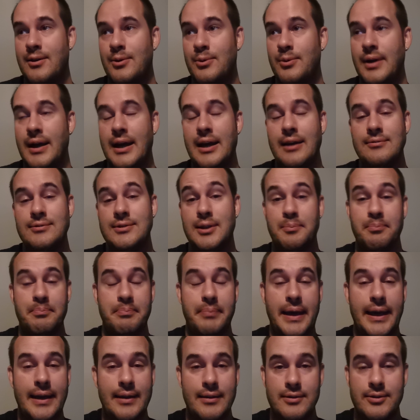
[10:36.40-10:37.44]
We have some
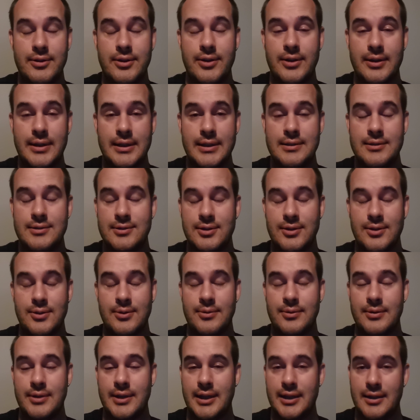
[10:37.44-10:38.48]
paint on it,
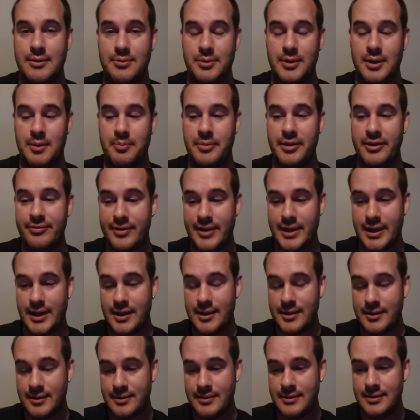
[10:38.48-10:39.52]
so it will be
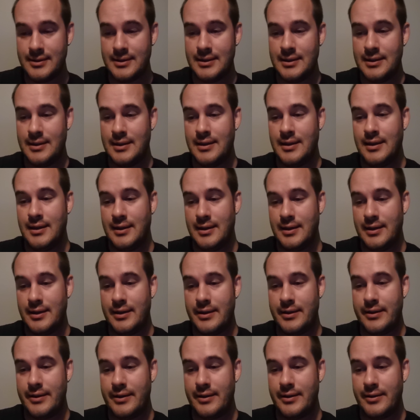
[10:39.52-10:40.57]
fine.
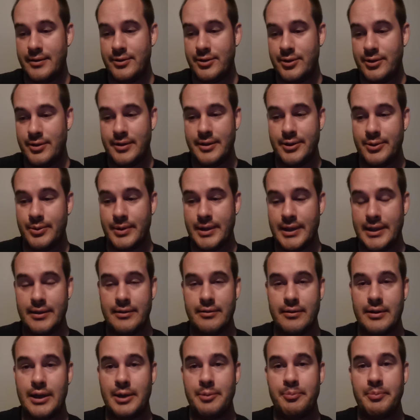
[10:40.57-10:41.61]
During the
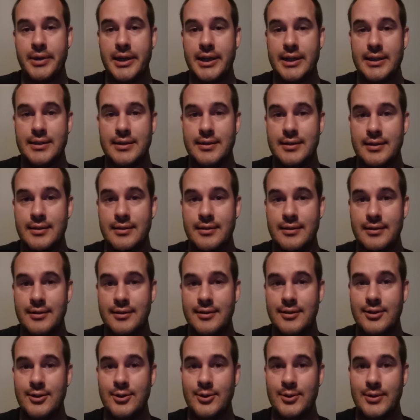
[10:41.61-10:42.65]
winter I might
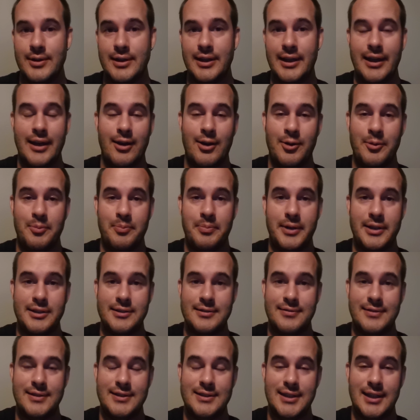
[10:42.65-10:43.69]
do a yellow
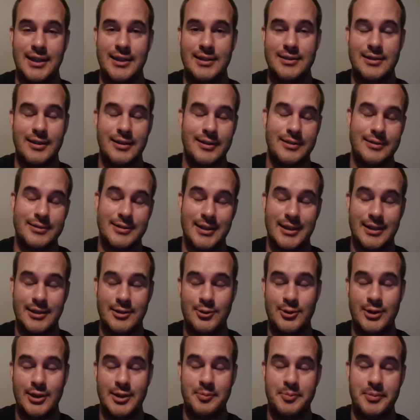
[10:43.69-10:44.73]
passivization and zinc
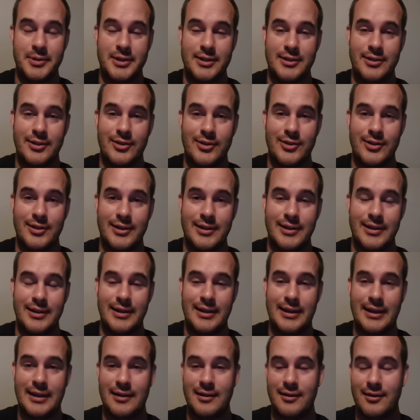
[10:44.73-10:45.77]
treatment on
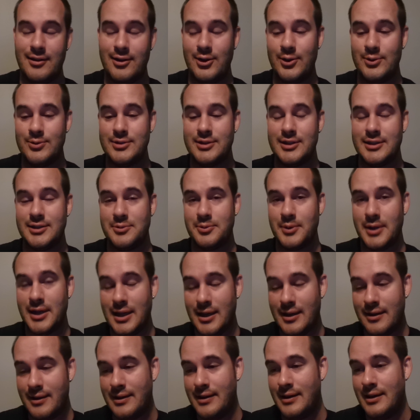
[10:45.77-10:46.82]
those as
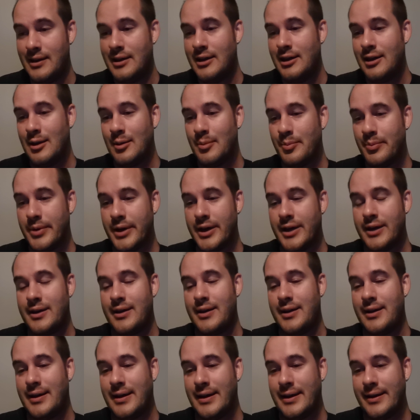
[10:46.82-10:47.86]
well, but
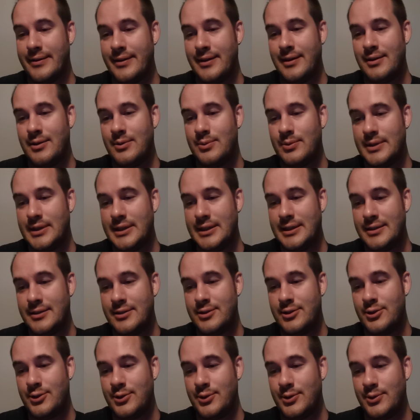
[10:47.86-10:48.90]
I think we need
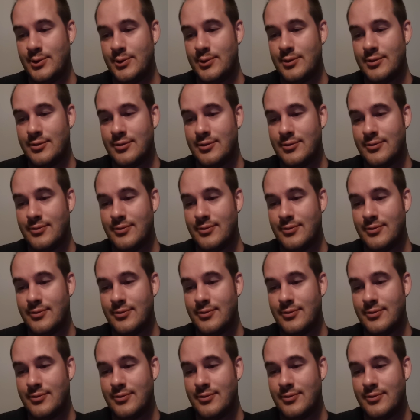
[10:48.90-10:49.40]
to